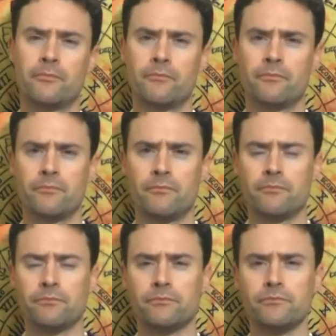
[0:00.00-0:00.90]

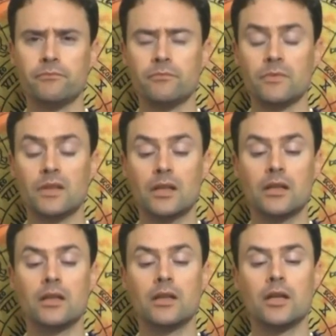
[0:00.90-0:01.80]
(no one is talking)